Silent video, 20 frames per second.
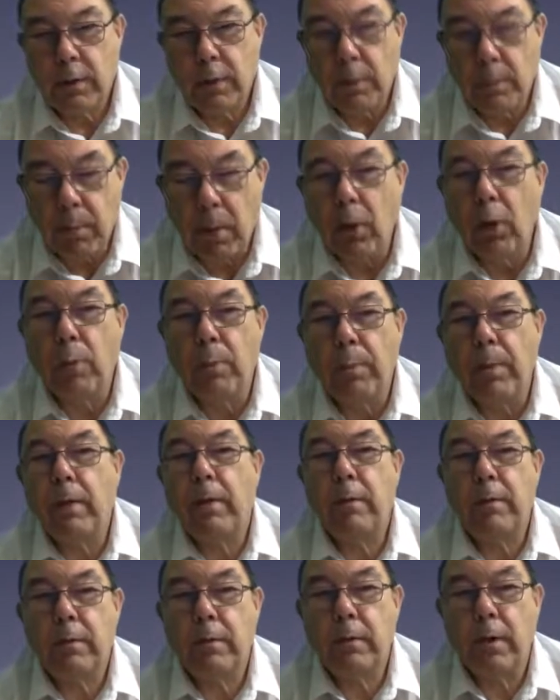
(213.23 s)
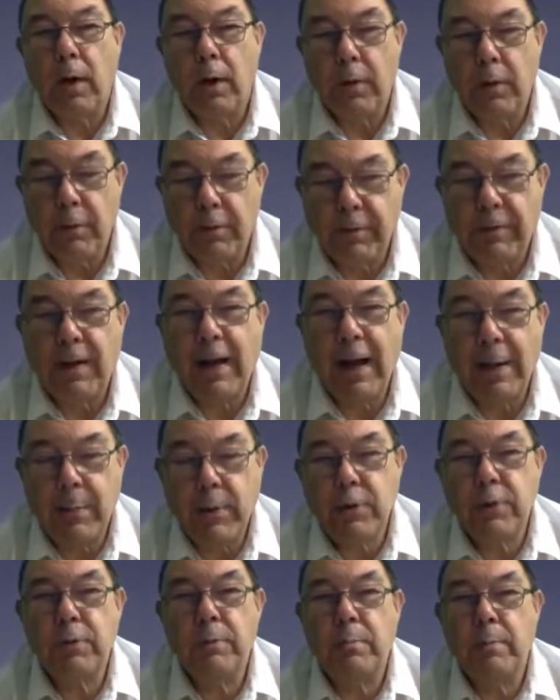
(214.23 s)
the pulp or the
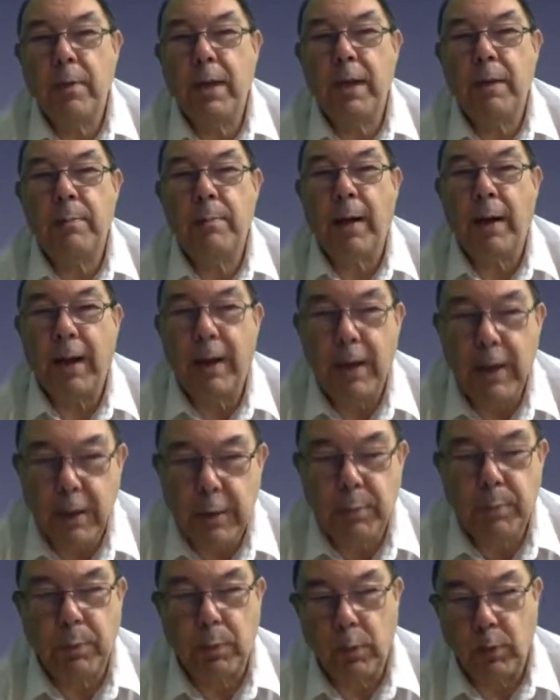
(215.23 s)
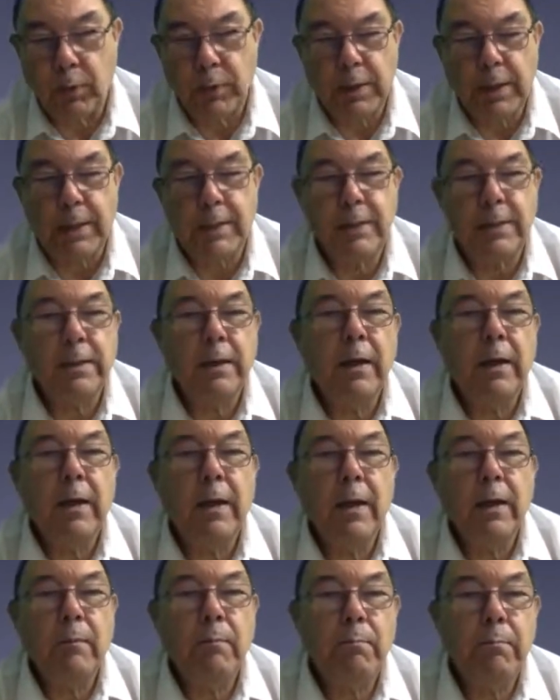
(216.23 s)
fibres made by his process
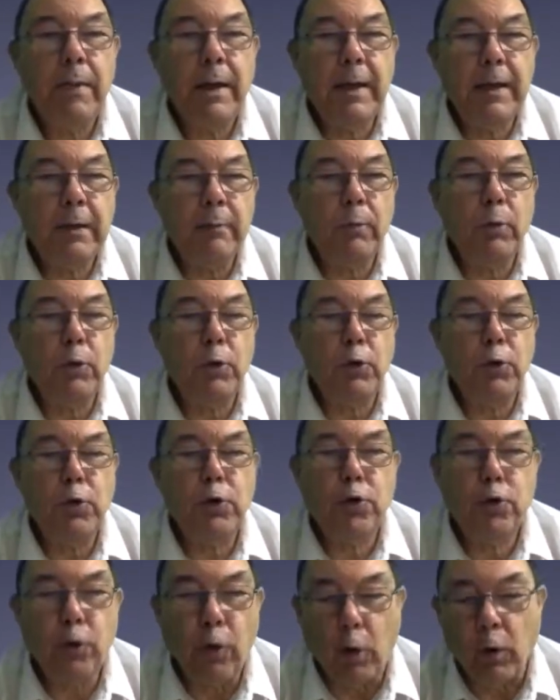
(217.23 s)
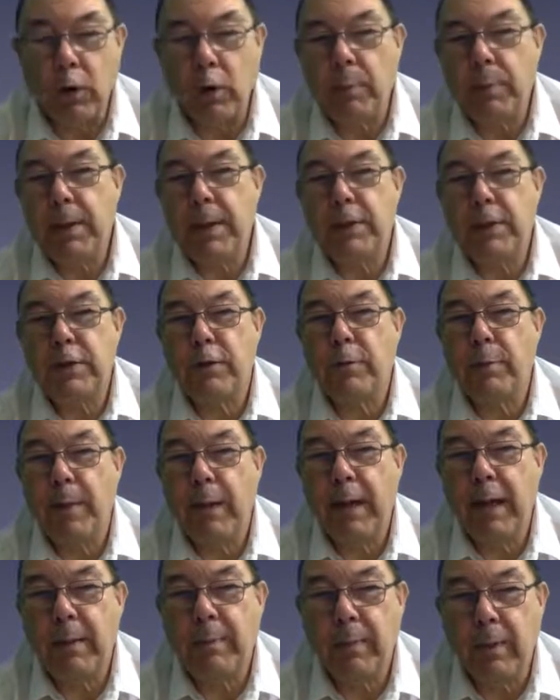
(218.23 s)
made a much stronger piece of
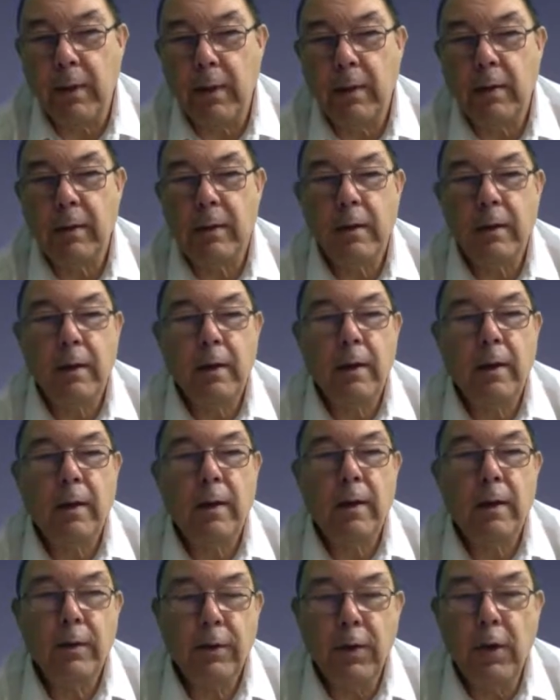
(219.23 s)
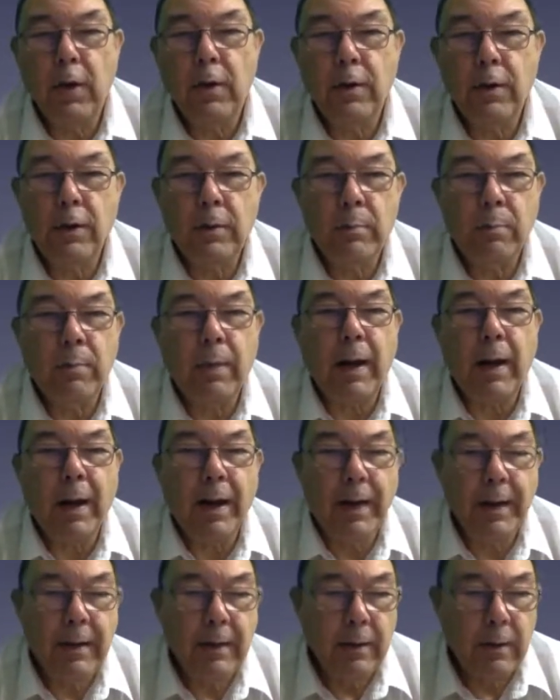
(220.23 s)
paper than
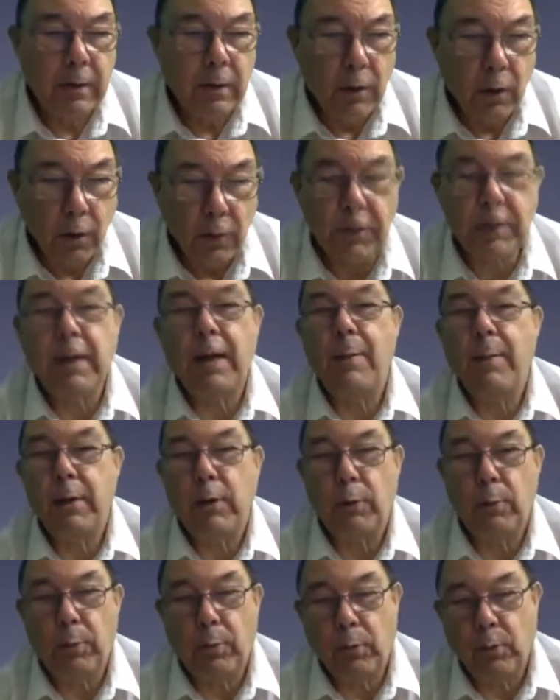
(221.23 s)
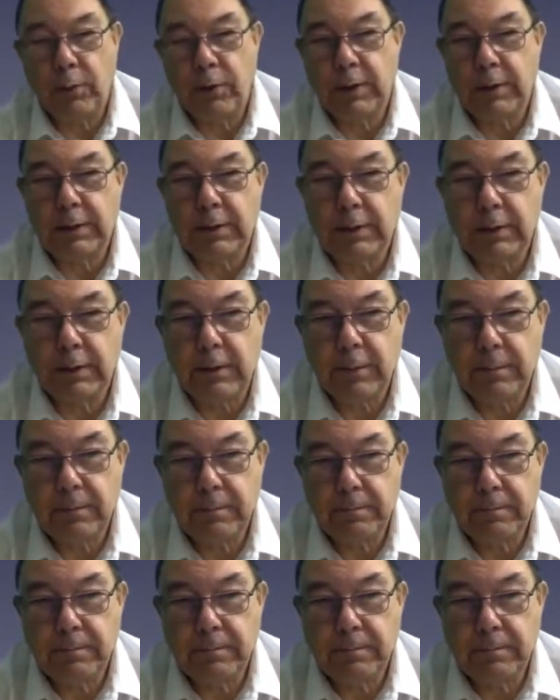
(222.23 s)
by other chemical processes.